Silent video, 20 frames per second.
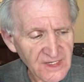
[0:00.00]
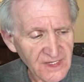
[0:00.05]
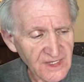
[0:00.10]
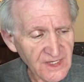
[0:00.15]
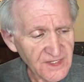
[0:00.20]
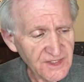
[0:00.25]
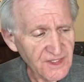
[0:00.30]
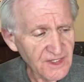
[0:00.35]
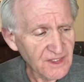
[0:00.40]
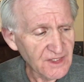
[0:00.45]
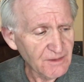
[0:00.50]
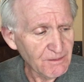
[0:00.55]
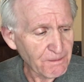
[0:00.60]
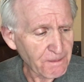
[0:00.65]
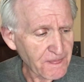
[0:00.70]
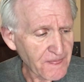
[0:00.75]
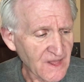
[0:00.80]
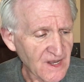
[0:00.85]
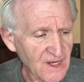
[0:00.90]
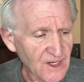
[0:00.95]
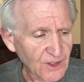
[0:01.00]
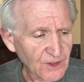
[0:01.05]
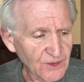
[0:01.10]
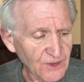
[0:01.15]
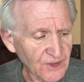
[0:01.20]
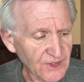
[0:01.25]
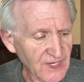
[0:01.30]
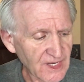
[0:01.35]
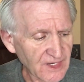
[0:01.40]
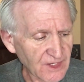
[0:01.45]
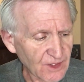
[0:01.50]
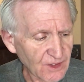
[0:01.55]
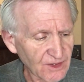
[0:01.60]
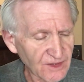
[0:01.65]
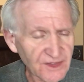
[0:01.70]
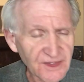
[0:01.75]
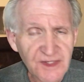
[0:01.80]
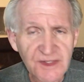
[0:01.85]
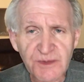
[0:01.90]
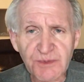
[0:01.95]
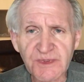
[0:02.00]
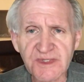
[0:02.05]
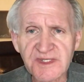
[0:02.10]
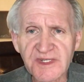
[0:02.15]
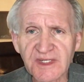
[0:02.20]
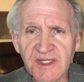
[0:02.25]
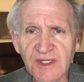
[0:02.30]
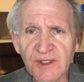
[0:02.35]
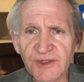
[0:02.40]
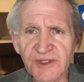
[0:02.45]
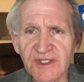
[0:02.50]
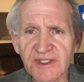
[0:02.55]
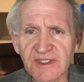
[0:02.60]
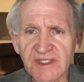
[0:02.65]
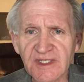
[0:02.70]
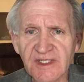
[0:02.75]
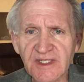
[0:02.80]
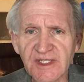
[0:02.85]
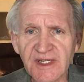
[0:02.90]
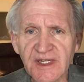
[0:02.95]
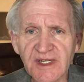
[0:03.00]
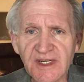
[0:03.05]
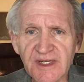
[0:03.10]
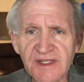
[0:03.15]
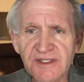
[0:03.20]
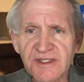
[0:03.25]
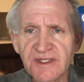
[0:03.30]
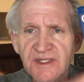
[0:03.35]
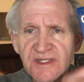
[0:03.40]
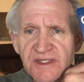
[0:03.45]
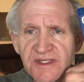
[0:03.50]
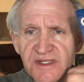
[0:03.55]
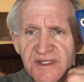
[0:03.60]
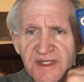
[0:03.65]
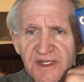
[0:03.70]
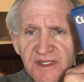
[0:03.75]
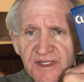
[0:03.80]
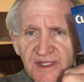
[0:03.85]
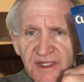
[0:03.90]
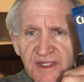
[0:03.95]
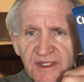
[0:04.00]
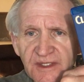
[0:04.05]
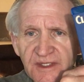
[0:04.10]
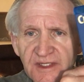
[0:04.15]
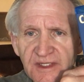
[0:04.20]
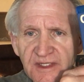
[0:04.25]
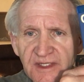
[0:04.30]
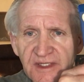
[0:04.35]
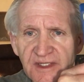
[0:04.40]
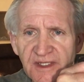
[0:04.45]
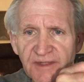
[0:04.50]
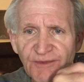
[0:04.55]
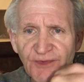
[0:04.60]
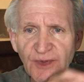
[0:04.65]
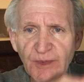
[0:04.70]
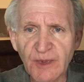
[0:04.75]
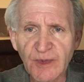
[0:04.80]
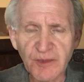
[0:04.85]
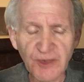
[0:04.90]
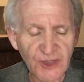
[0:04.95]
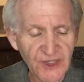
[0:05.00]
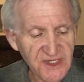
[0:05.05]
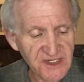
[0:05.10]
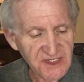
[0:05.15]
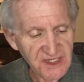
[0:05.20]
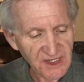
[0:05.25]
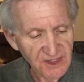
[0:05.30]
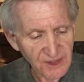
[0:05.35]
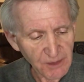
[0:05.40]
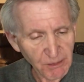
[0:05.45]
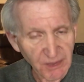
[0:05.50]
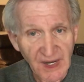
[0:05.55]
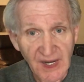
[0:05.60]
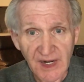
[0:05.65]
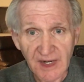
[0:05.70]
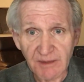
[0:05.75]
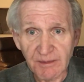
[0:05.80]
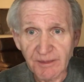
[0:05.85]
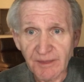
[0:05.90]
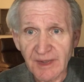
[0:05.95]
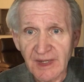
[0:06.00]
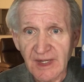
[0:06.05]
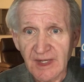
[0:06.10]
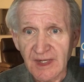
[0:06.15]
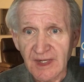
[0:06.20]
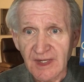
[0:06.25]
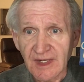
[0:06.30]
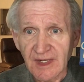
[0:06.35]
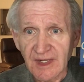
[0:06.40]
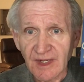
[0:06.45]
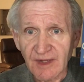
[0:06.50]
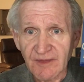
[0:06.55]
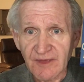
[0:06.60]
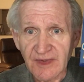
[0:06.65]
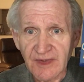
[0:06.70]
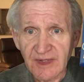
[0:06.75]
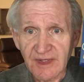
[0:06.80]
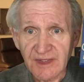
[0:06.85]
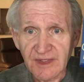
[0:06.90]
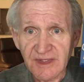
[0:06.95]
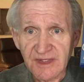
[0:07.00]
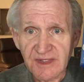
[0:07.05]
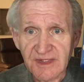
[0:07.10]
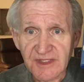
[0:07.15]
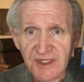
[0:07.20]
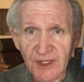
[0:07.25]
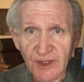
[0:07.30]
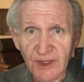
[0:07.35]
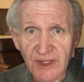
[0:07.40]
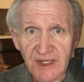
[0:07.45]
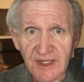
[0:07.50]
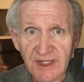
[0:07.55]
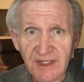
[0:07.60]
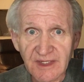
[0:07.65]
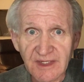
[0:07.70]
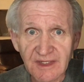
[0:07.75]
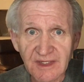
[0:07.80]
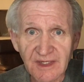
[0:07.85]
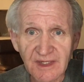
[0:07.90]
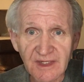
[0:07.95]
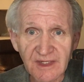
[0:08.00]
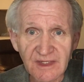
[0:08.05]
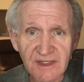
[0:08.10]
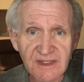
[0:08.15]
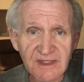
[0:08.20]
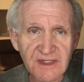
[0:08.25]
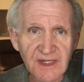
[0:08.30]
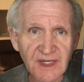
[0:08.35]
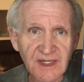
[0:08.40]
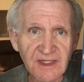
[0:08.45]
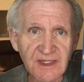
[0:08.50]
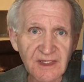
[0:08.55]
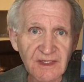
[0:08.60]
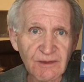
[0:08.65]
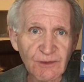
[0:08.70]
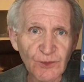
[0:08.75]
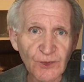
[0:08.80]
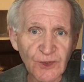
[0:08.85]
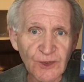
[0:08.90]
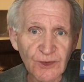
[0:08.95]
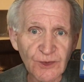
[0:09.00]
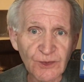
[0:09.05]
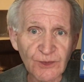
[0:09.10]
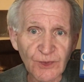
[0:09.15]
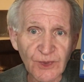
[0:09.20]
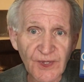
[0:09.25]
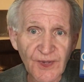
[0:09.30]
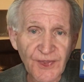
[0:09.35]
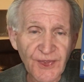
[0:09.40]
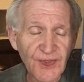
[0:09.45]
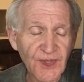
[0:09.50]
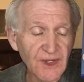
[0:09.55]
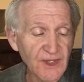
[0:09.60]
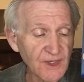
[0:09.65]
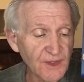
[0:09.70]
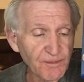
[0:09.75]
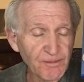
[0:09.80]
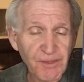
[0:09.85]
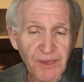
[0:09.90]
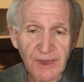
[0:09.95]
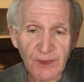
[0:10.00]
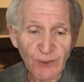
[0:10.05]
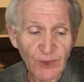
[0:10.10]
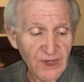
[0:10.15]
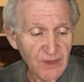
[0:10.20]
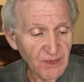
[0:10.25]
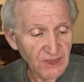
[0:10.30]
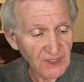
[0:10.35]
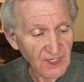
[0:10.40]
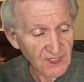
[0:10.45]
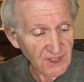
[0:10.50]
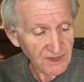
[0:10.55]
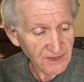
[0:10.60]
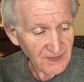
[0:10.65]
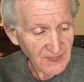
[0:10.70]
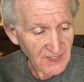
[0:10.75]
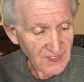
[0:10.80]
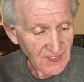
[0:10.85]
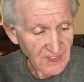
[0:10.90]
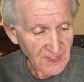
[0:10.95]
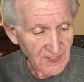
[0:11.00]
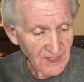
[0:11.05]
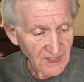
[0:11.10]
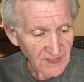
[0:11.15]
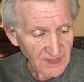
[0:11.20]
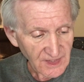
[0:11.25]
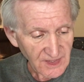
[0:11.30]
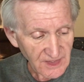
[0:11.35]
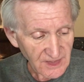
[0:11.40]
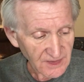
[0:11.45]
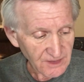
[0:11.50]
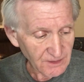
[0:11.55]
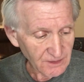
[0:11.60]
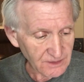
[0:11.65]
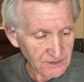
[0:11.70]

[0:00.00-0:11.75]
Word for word: And um, this was the Gilded Lily, and as you can see in the Gilded Lily, Fred McMurray's down the bottom of the, sharing uh, second row with uh, Ray Milland. And